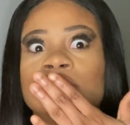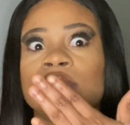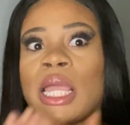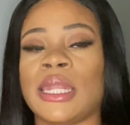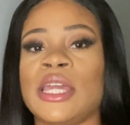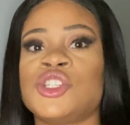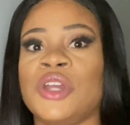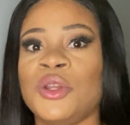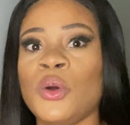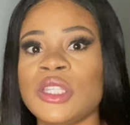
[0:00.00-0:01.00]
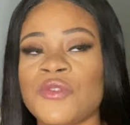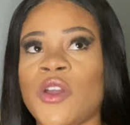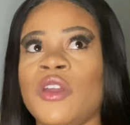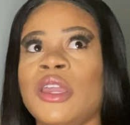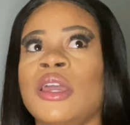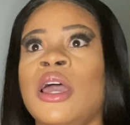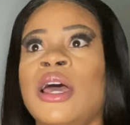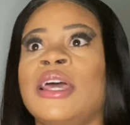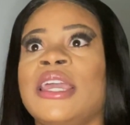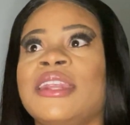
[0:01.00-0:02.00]
in Nigeria, I know
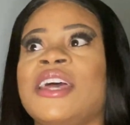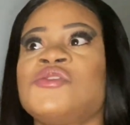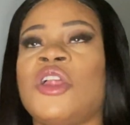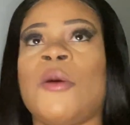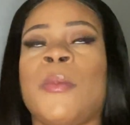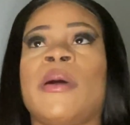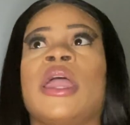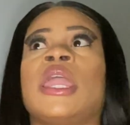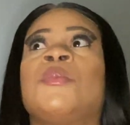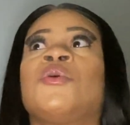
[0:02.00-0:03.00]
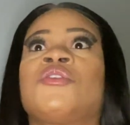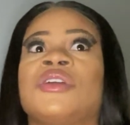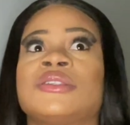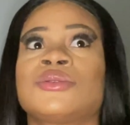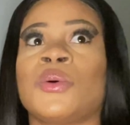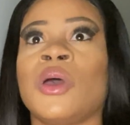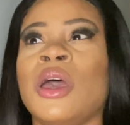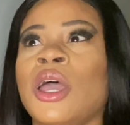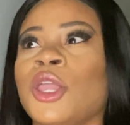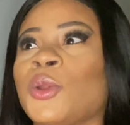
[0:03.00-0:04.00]
in Nigeria, a lot of people are hypocrites. So,
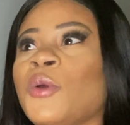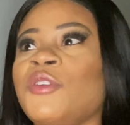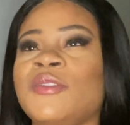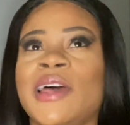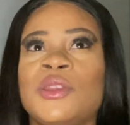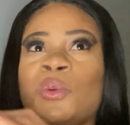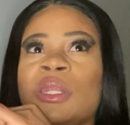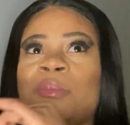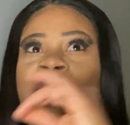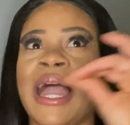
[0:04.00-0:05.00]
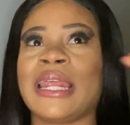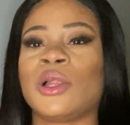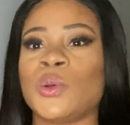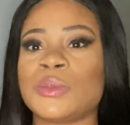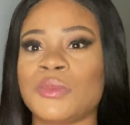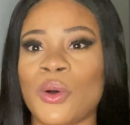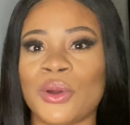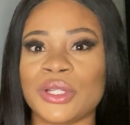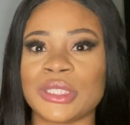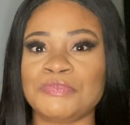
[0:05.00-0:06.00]
you know, even if they're doing it behind closed
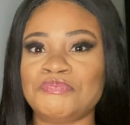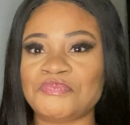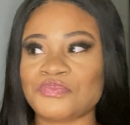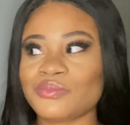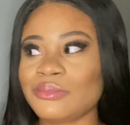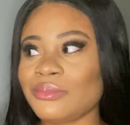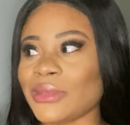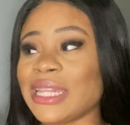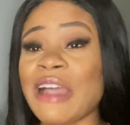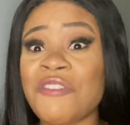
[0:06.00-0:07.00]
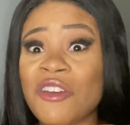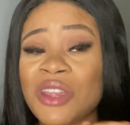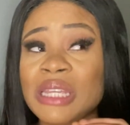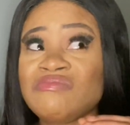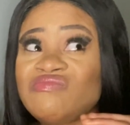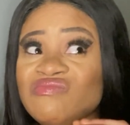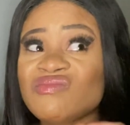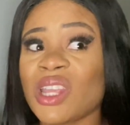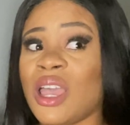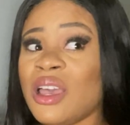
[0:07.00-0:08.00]
doors, they're very
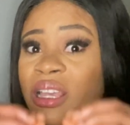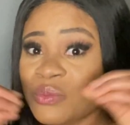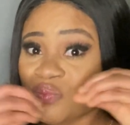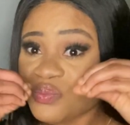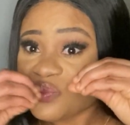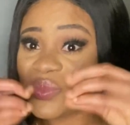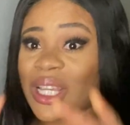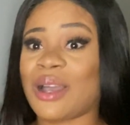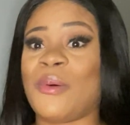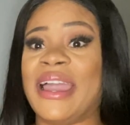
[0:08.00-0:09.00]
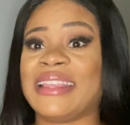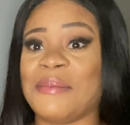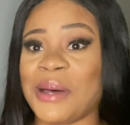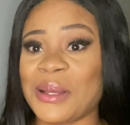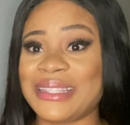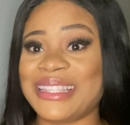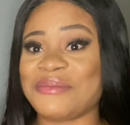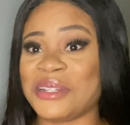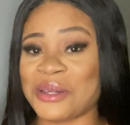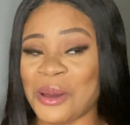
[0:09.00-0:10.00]
quiet about it
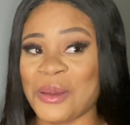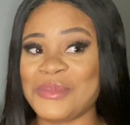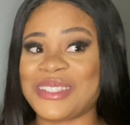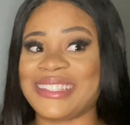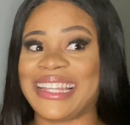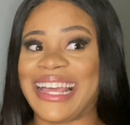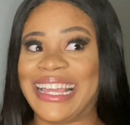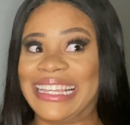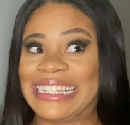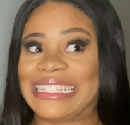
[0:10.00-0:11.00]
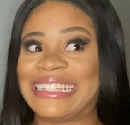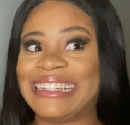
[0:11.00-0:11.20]
when it comes to like